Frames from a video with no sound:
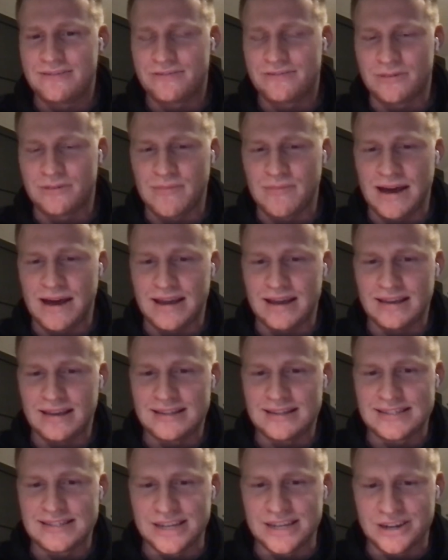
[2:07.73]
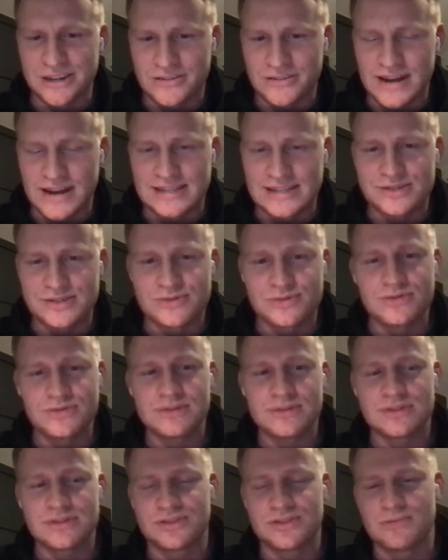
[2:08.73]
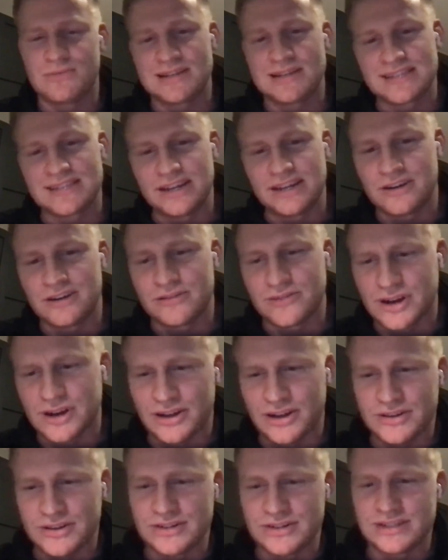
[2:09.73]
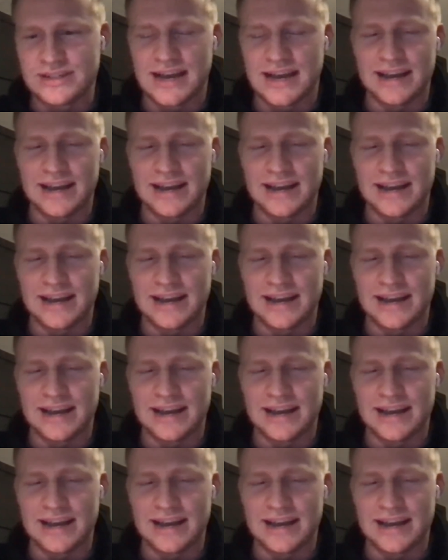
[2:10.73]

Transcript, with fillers: from my senior year of high school to my senior year of college.